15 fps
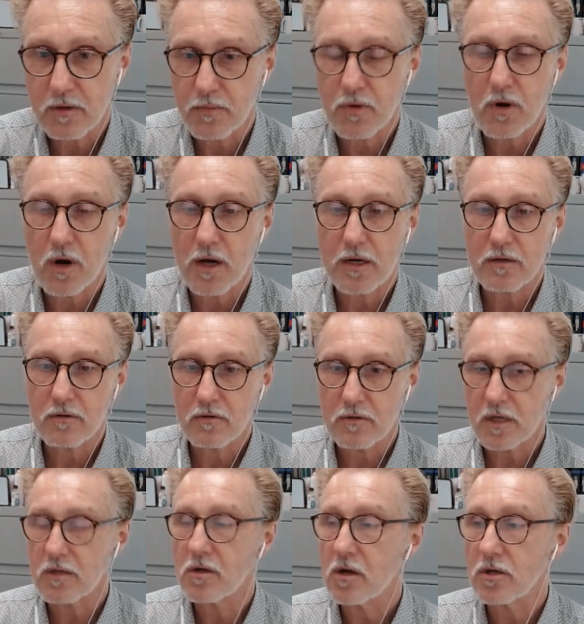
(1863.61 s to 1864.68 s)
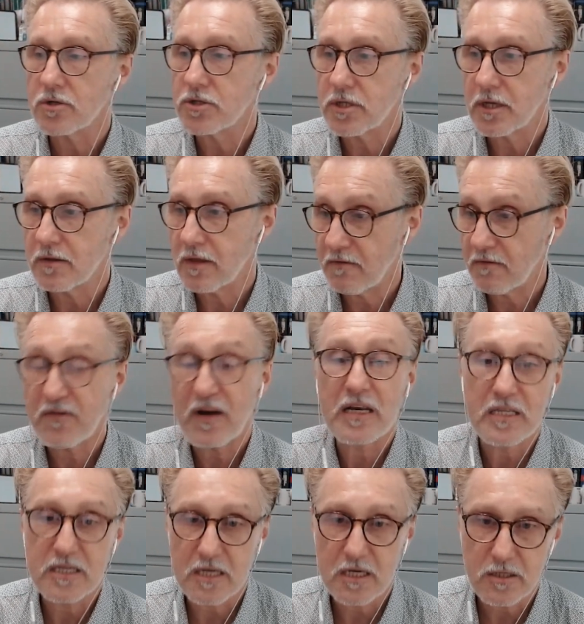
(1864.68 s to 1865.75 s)
or a product or technology, and then
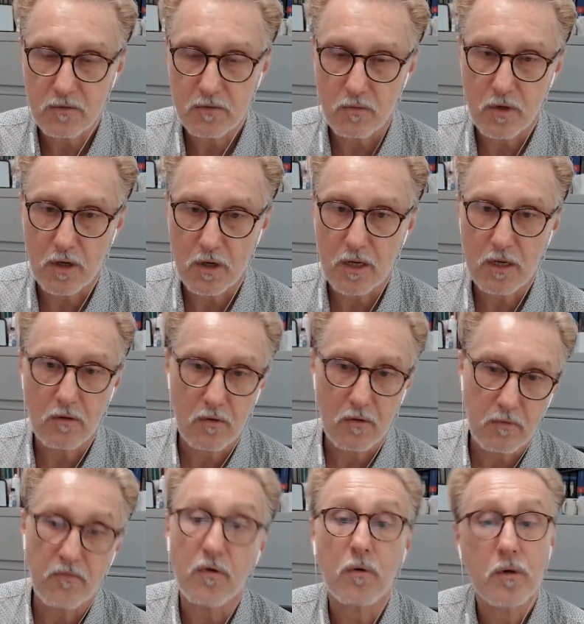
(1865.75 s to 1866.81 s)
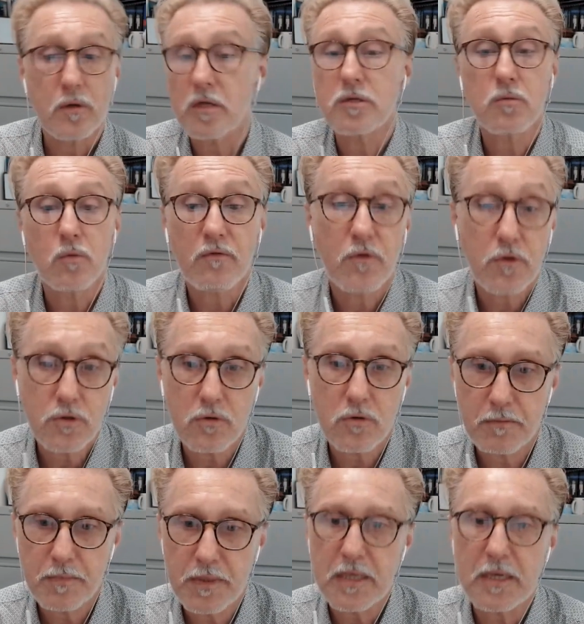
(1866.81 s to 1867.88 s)
find it doesn't work, or it doesn't work for
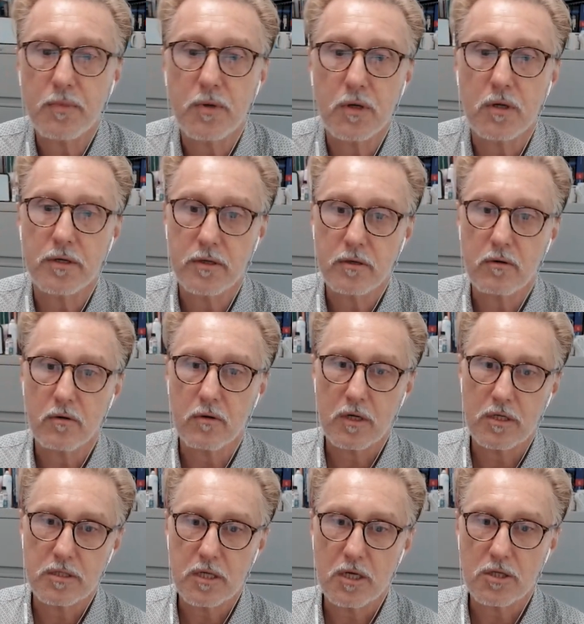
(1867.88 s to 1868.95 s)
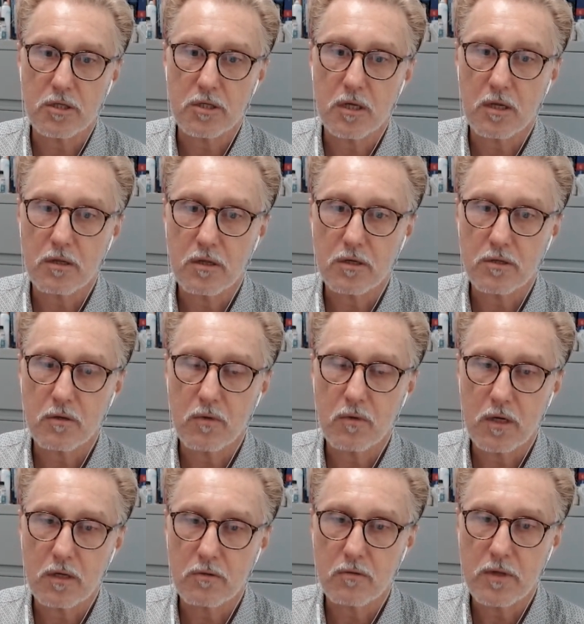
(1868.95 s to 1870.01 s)
certain people in your organization, kind of thing. So you
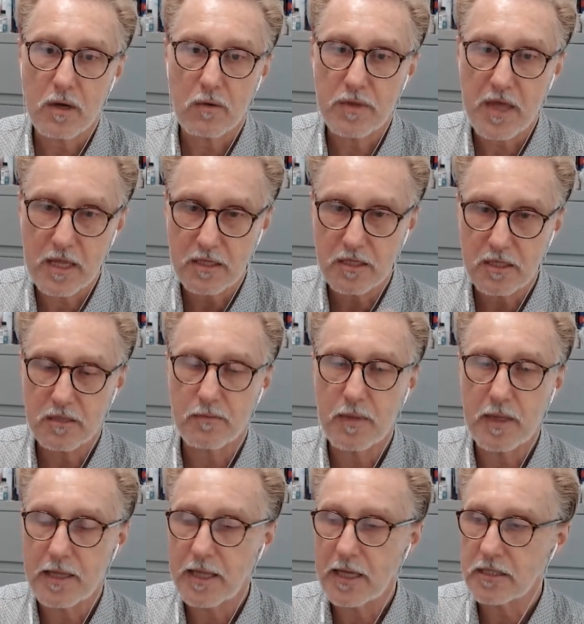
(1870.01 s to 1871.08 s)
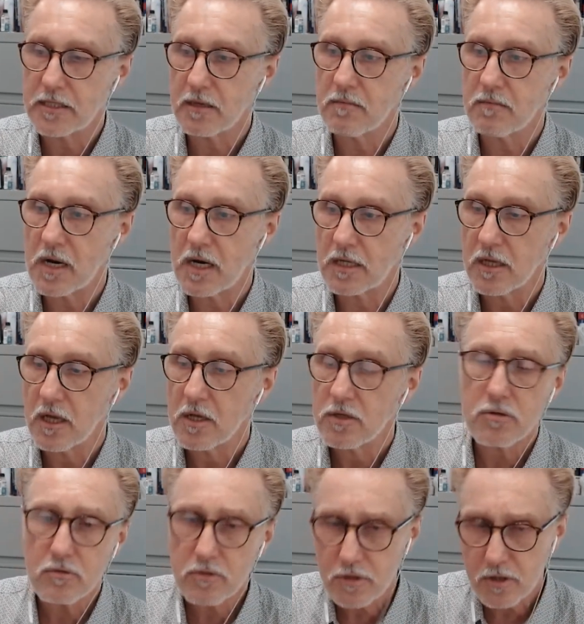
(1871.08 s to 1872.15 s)
want to do that with that disability lens in mind.
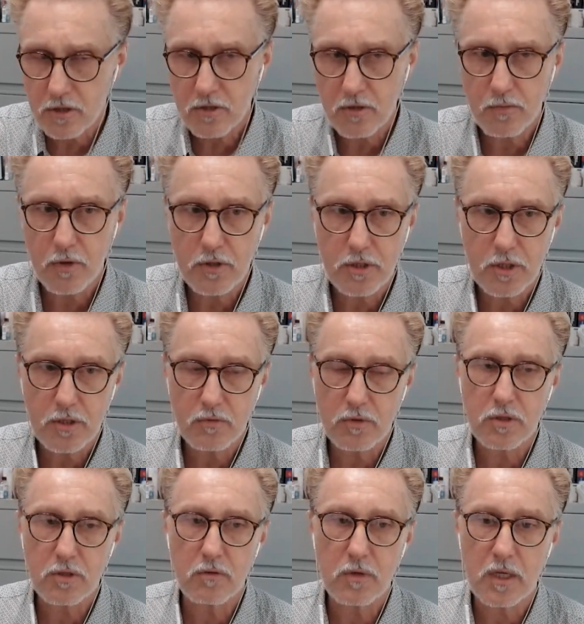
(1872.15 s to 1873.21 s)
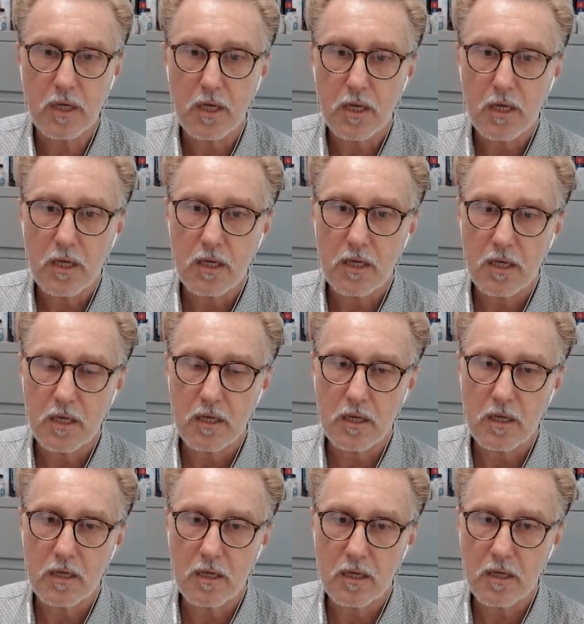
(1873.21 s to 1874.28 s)
So those are the two projects we're doing
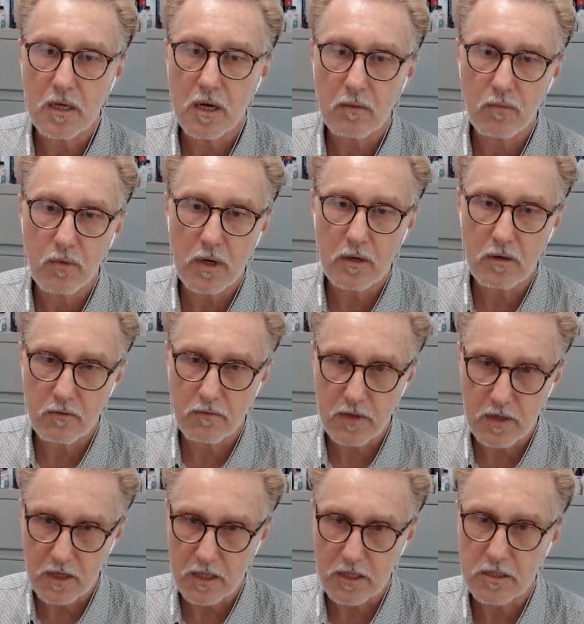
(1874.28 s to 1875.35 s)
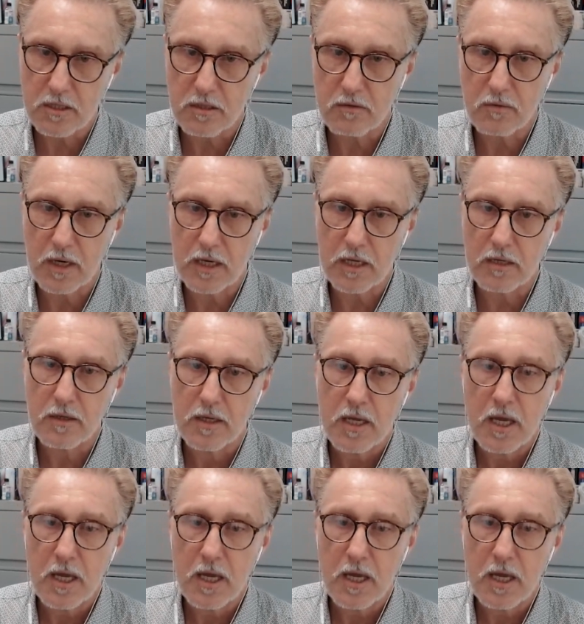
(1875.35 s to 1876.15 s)
in Hub 1 over the next little while.